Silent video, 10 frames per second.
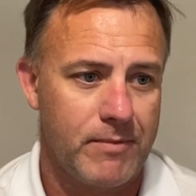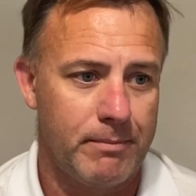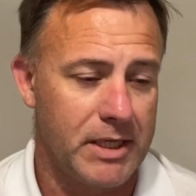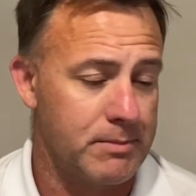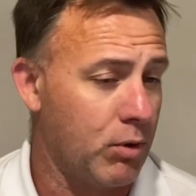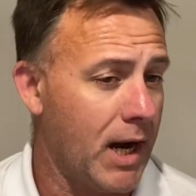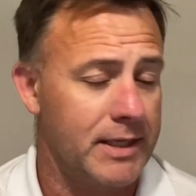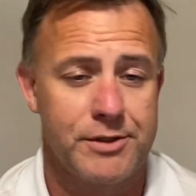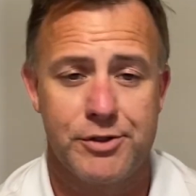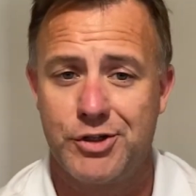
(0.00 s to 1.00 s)
best
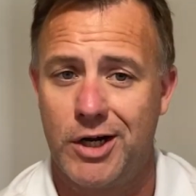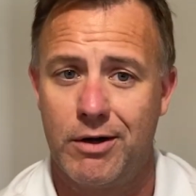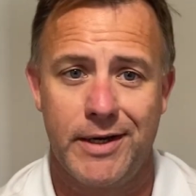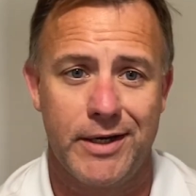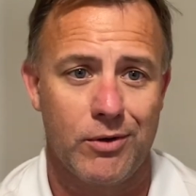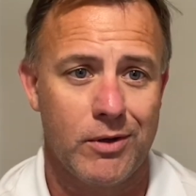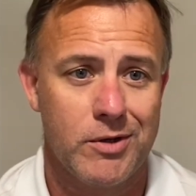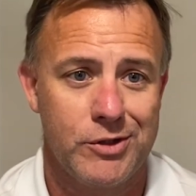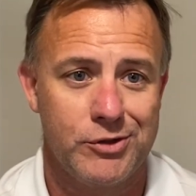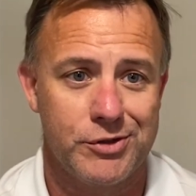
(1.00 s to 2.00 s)
practices sharing, or
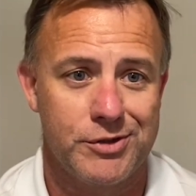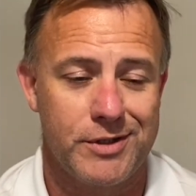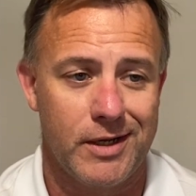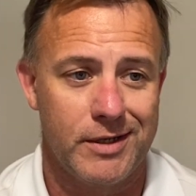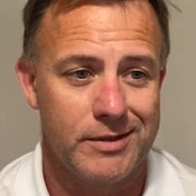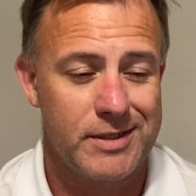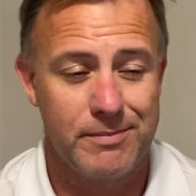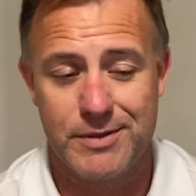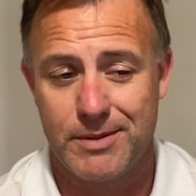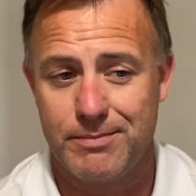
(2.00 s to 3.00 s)
just
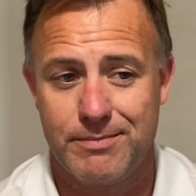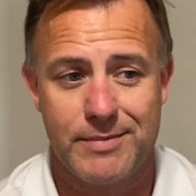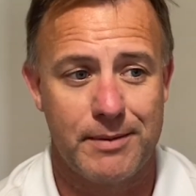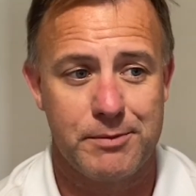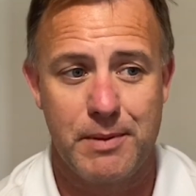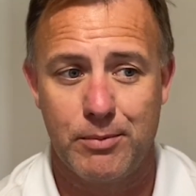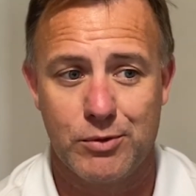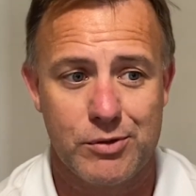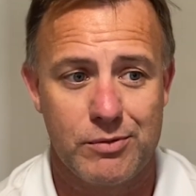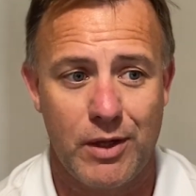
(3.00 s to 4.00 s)
sometimes people
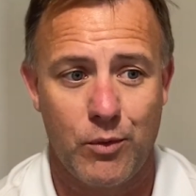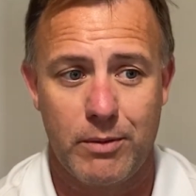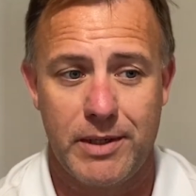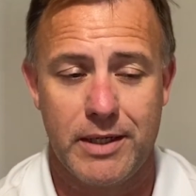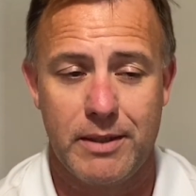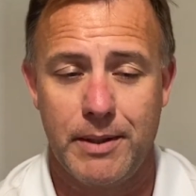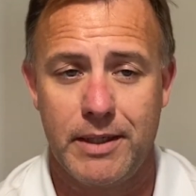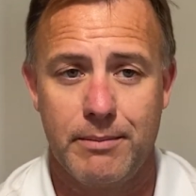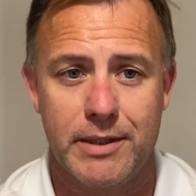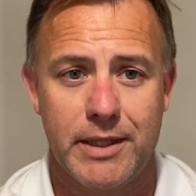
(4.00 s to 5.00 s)
they want to be
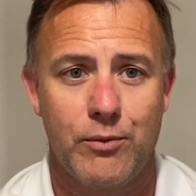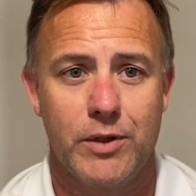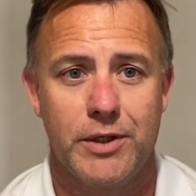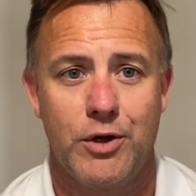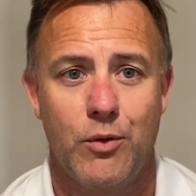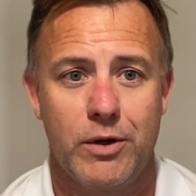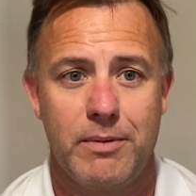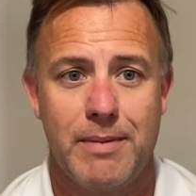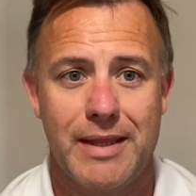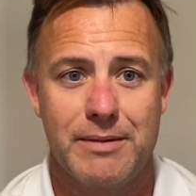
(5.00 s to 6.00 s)
independent, but they really don't want to
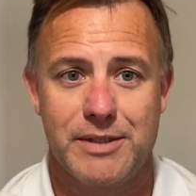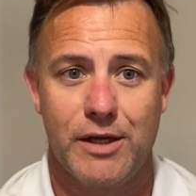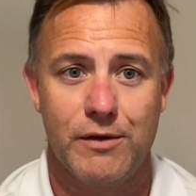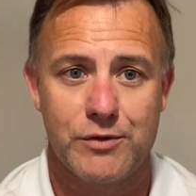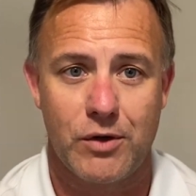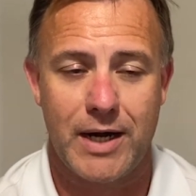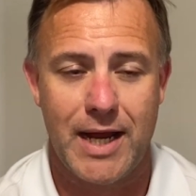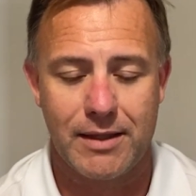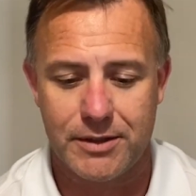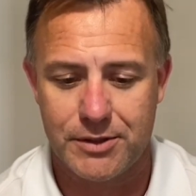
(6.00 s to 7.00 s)
be by themselves on an
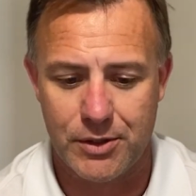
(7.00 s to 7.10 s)
island.